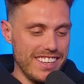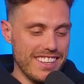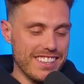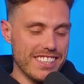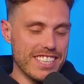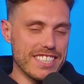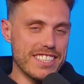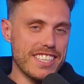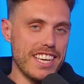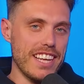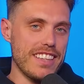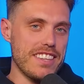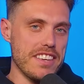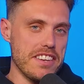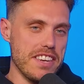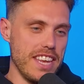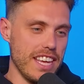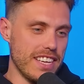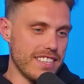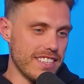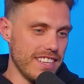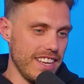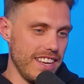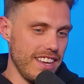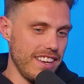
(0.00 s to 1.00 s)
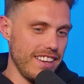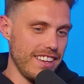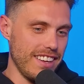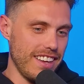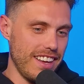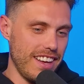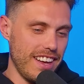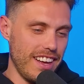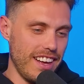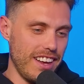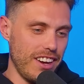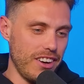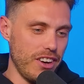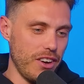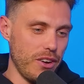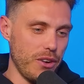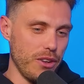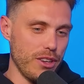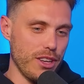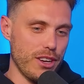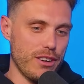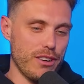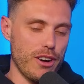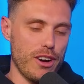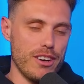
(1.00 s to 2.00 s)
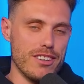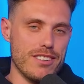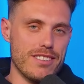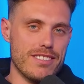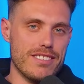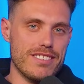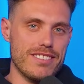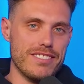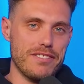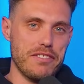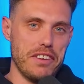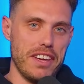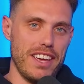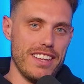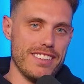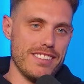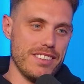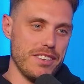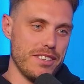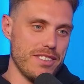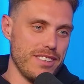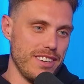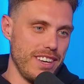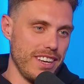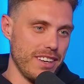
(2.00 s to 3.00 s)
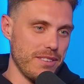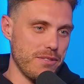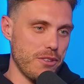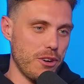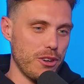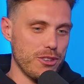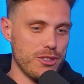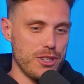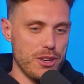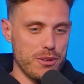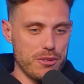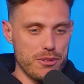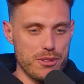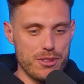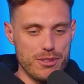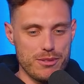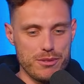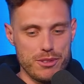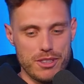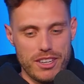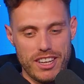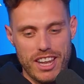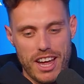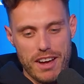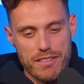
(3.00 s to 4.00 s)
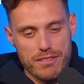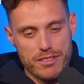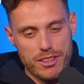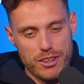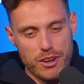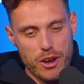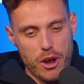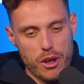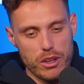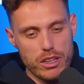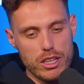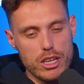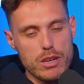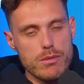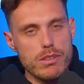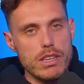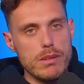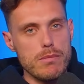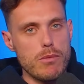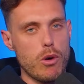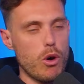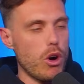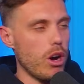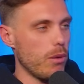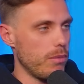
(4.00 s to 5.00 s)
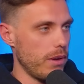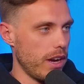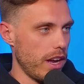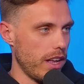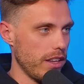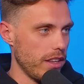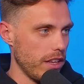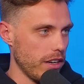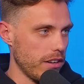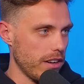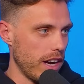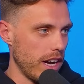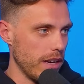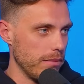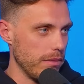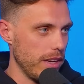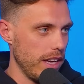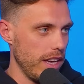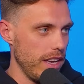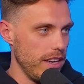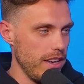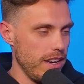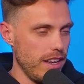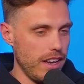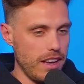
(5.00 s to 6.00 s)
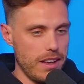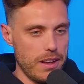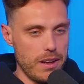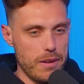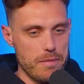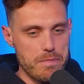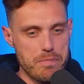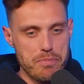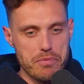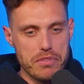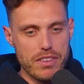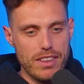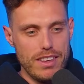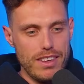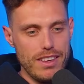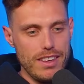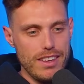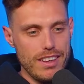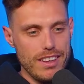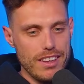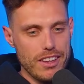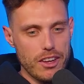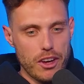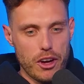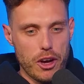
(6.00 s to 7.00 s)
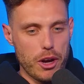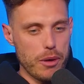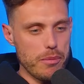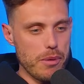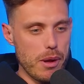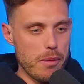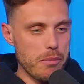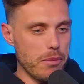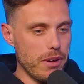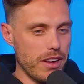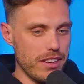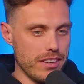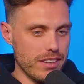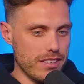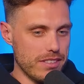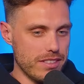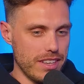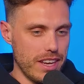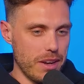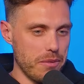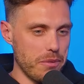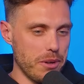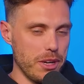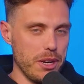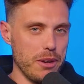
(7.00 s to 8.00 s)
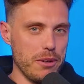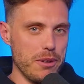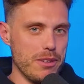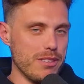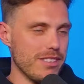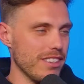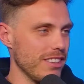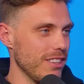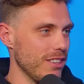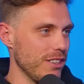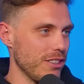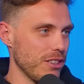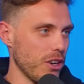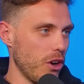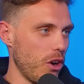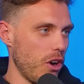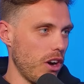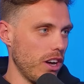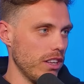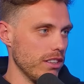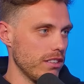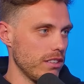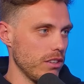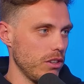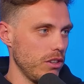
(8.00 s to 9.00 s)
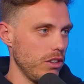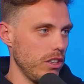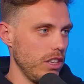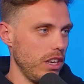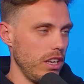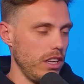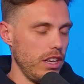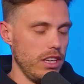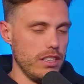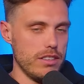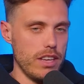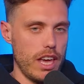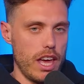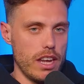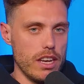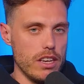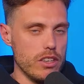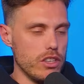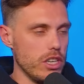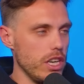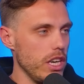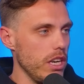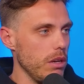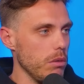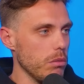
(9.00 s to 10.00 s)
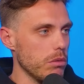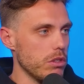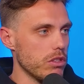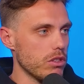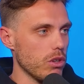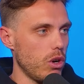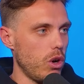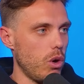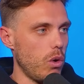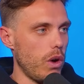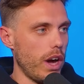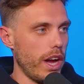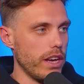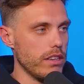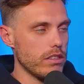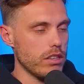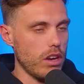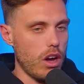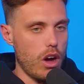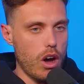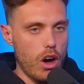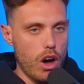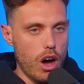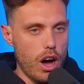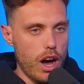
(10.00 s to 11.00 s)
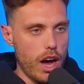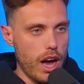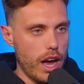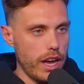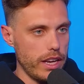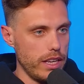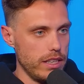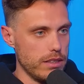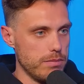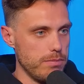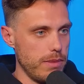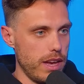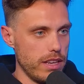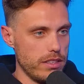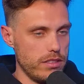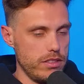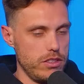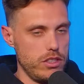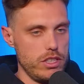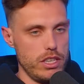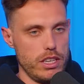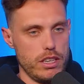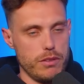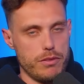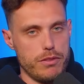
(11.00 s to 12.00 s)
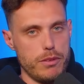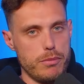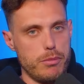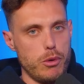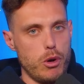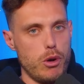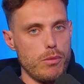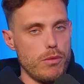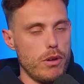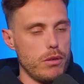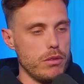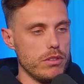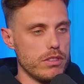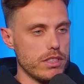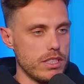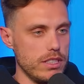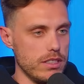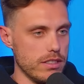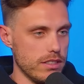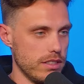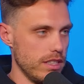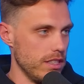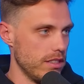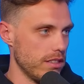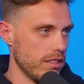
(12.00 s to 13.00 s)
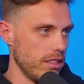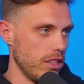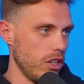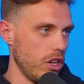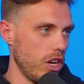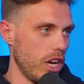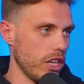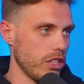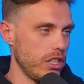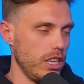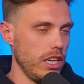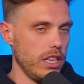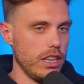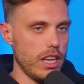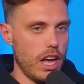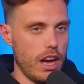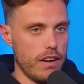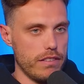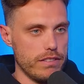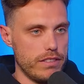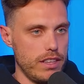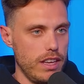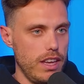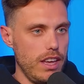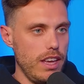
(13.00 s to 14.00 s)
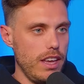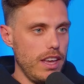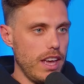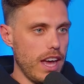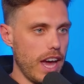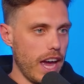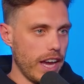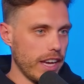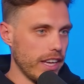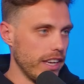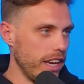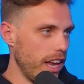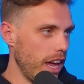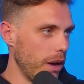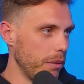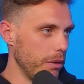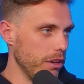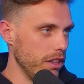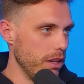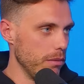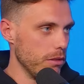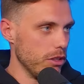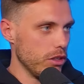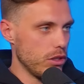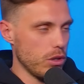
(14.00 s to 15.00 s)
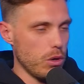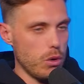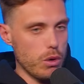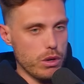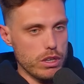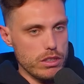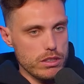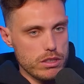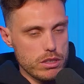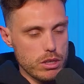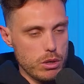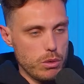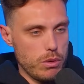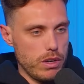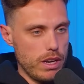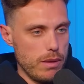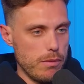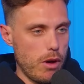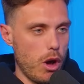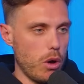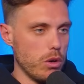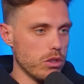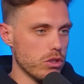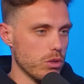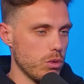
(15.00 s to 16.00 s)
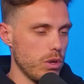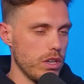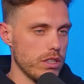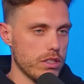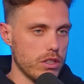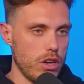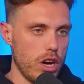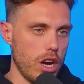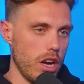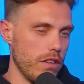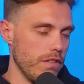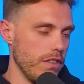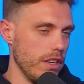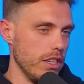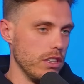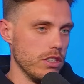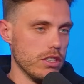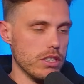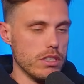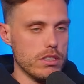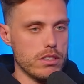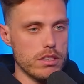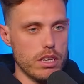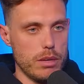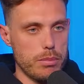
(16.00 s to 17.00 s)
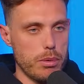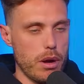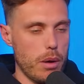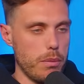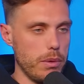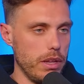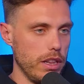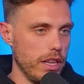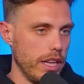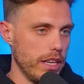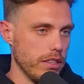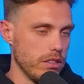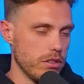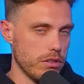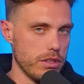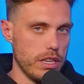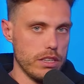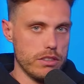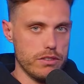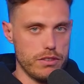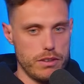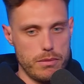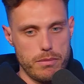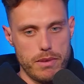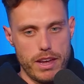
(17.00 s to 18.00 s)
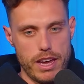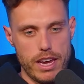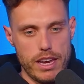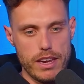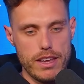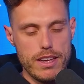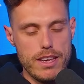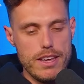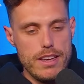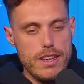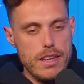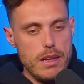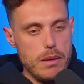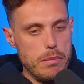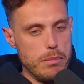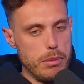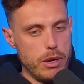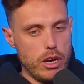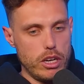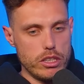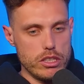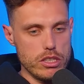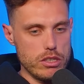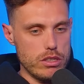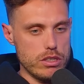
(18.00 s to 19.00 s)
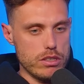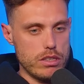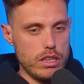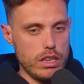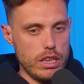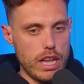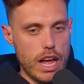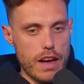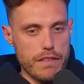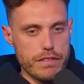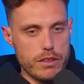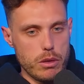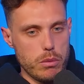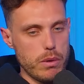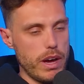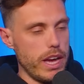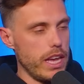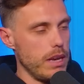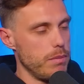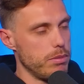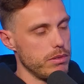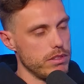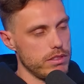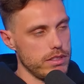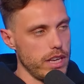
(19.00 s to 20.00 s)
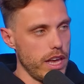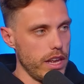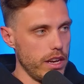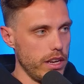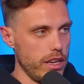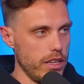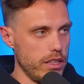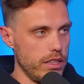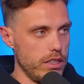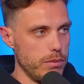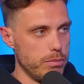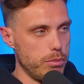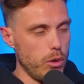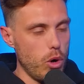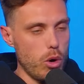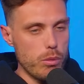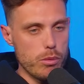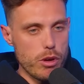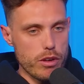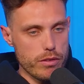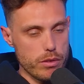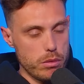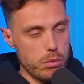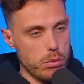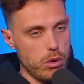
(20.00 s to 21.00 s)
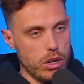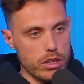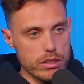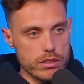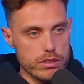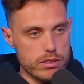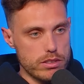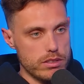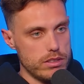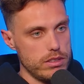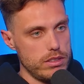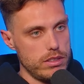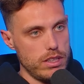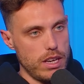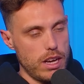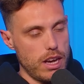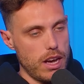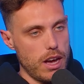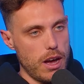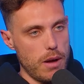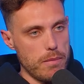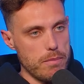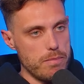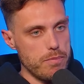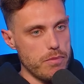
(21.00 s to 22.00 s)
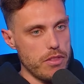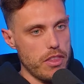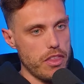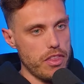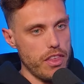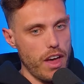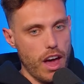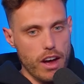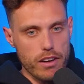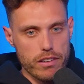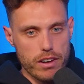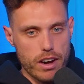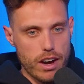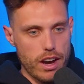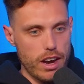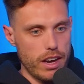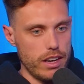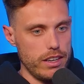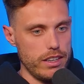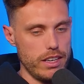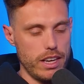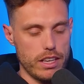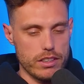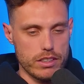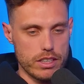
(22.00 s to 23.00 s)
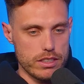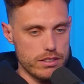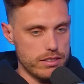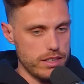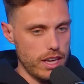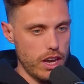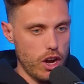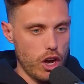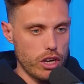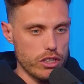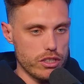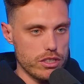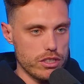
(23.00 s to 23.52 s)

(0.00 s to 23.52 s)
Let's get to Nixie. I know all the Crows fans listening and watching would love to know a little bit more about the great man. I remember, as I said, when he was at the Giants, his energy was always high. His messaging for ball movement was consistent. I actually loved hanging out with him and talking to him. I was always kind of injured, so probably less stress for me. But I just loved the way he presented. The ball movement was thorough. And as I said,